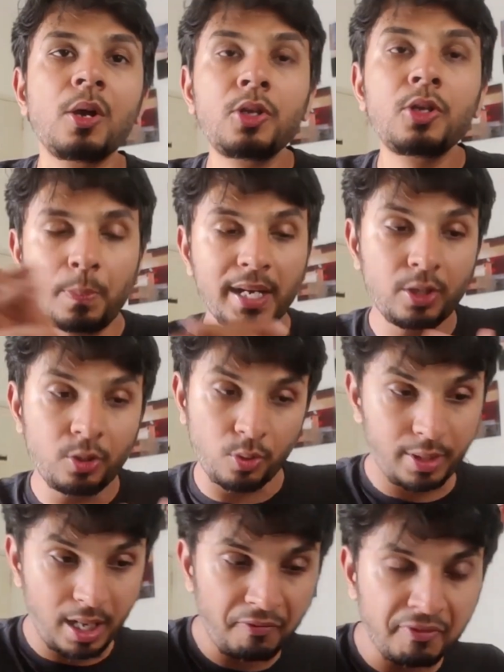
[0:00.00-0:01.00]
But you
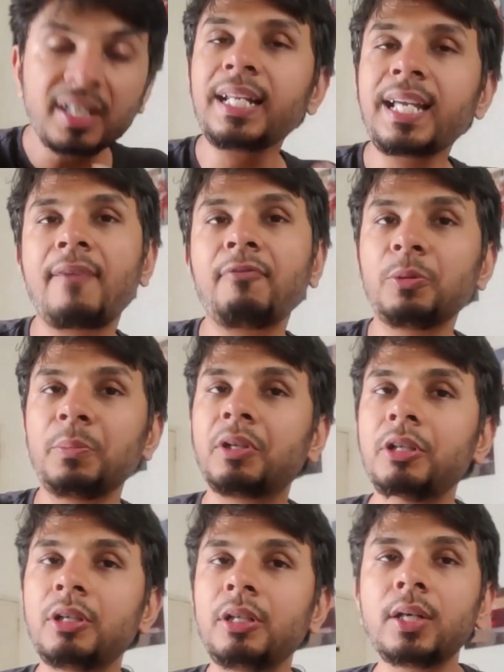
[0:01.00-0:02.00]
definitely have to be
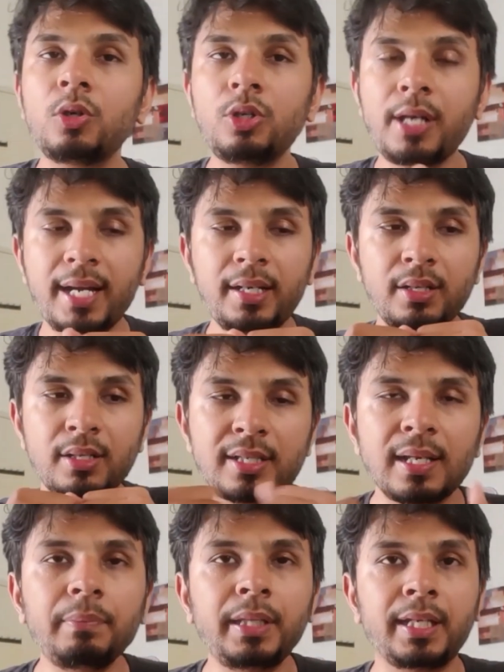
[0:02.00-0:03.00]
really good at
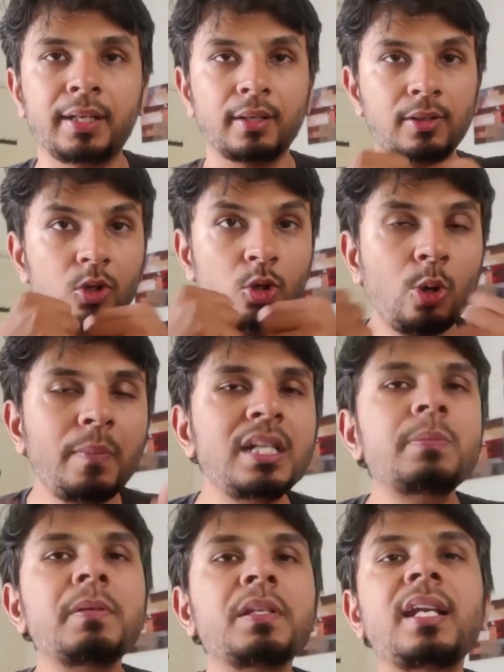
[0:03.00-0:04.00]
something. Domain
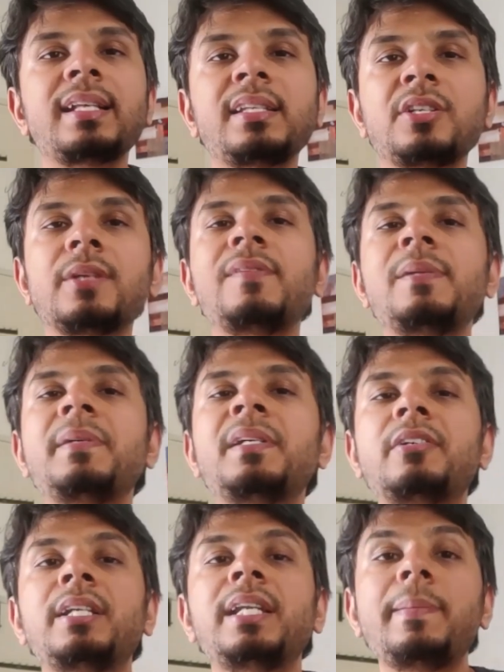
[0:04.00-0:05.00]
specialization will be
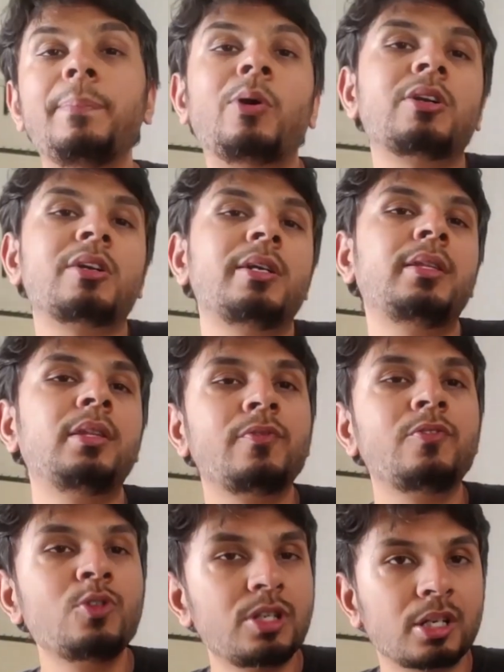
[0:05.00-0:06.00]
really important in the
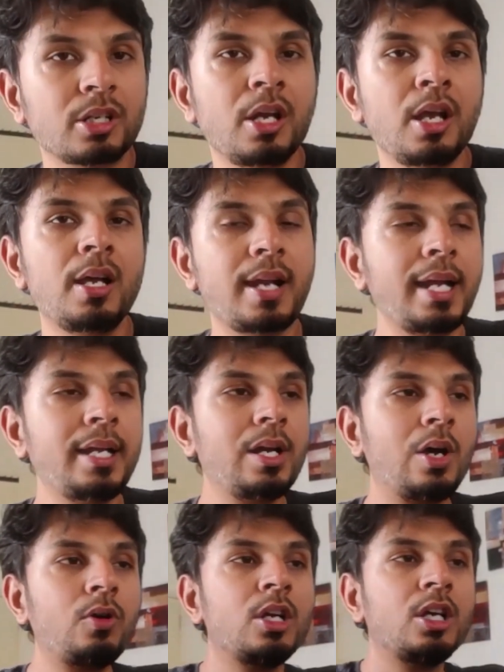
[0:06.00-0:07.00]
future. Right
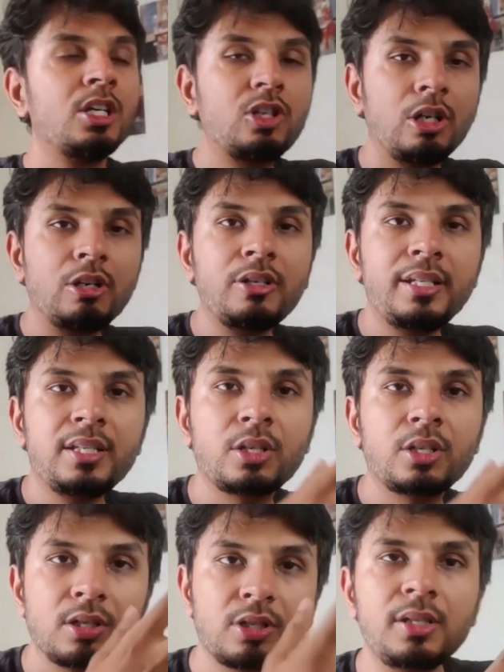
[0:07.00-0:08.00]
now,
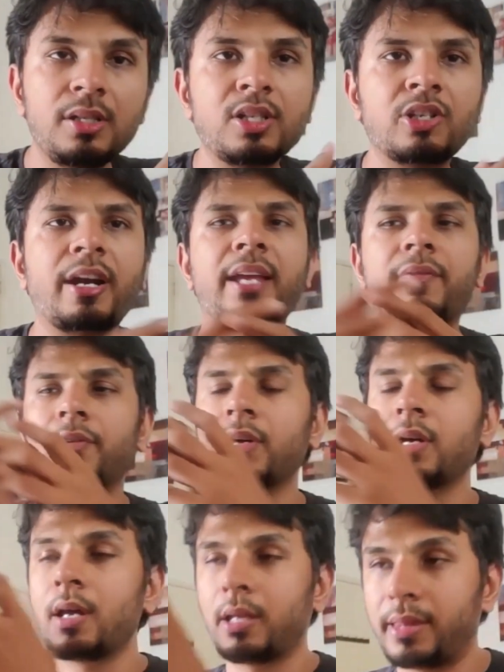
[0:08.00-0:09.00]
generalists still strive.
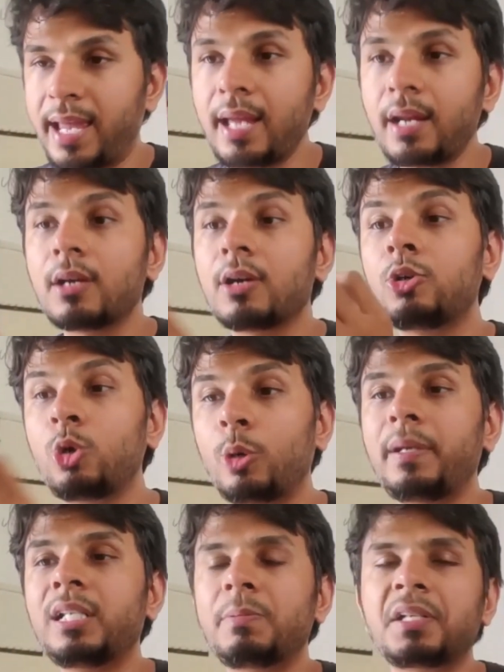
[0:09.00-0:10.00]
Their
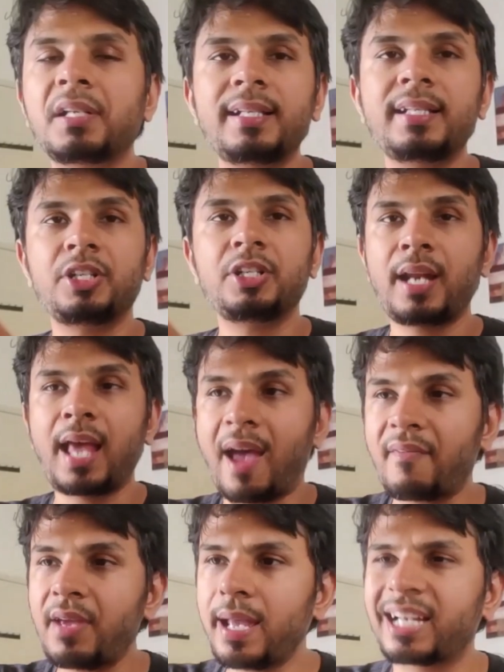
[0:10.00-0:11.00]
domain specialization,
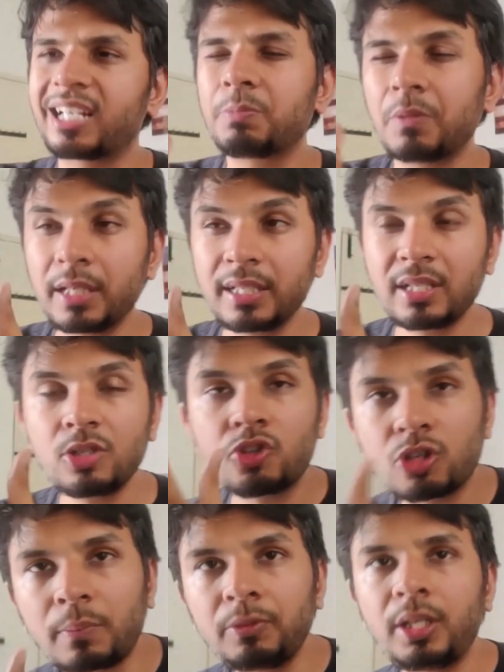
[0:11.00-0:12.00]
having expertise in
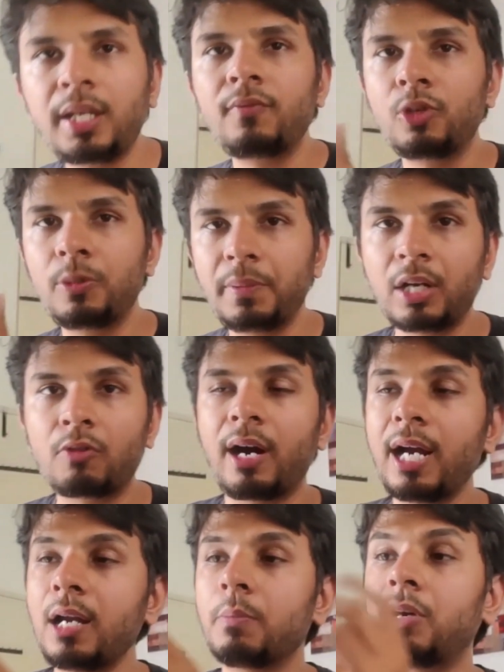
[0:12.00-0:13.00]
something would be
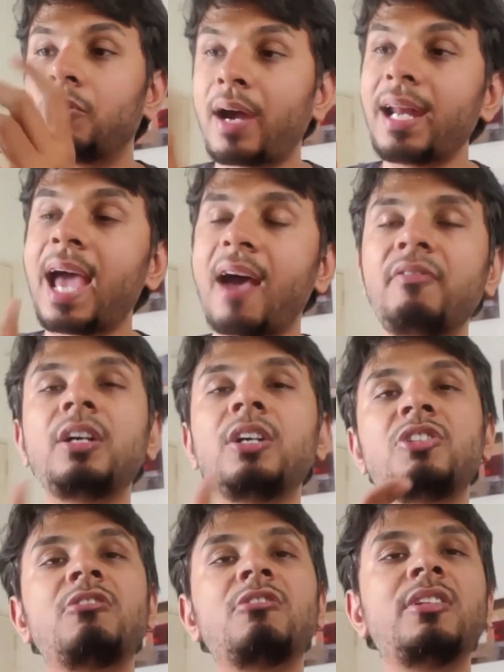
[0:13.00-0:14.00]
required, but while having a
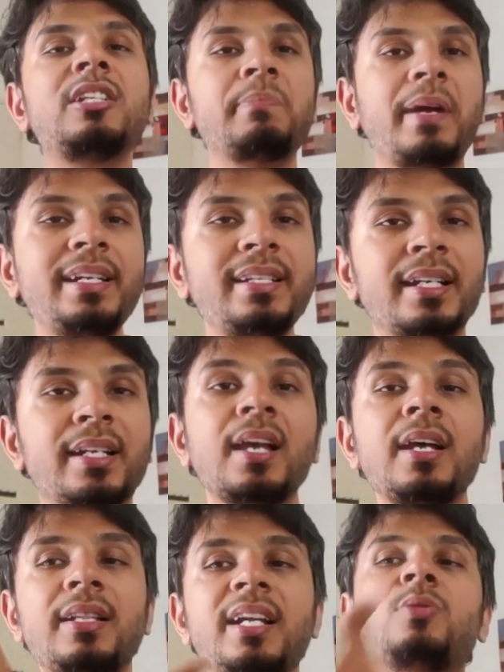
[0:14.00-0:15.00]
generalist mindset
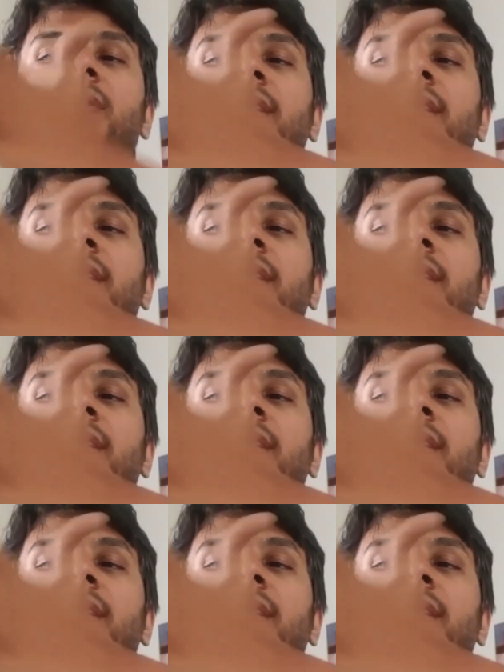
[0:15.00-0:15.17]
that you can